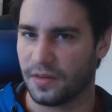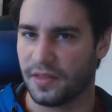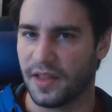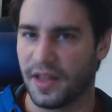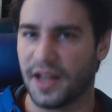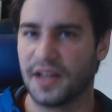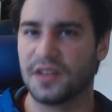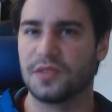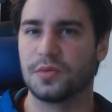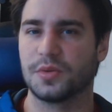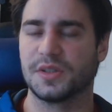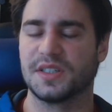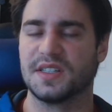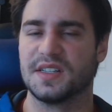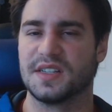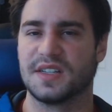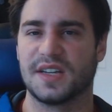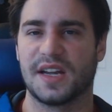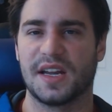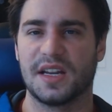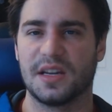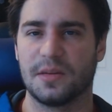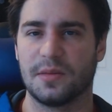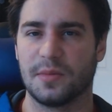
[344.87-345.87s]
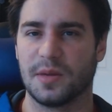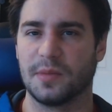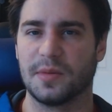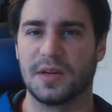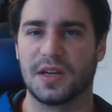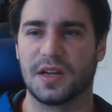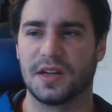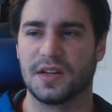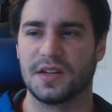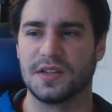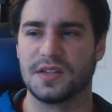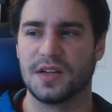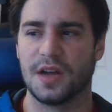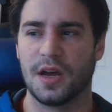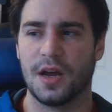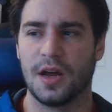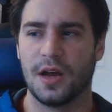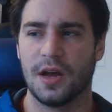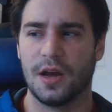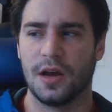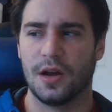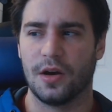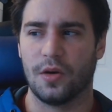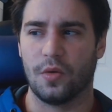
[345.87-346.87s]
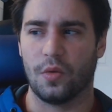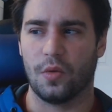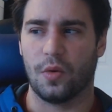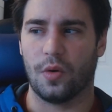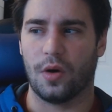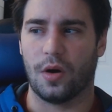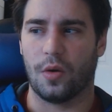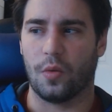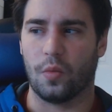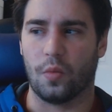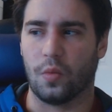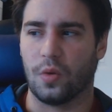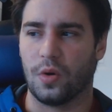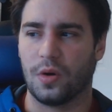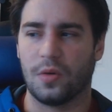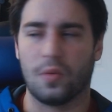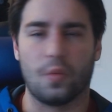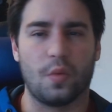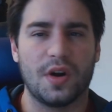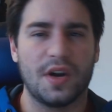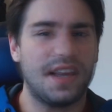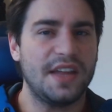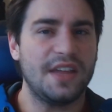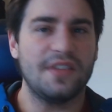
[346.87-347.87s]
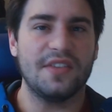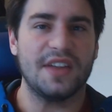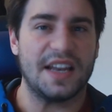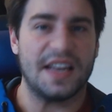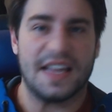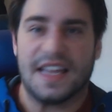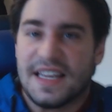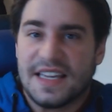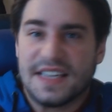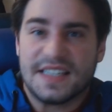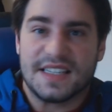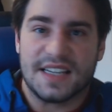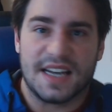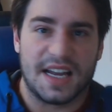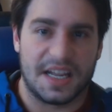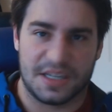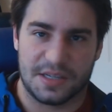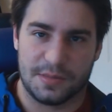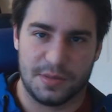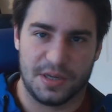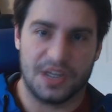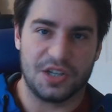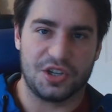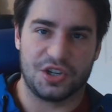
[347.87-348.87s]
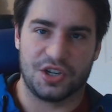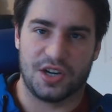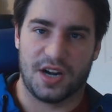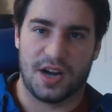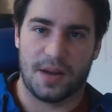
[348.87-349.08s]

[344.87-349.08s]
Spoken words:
That's what's insane to me, because what even is an expedition?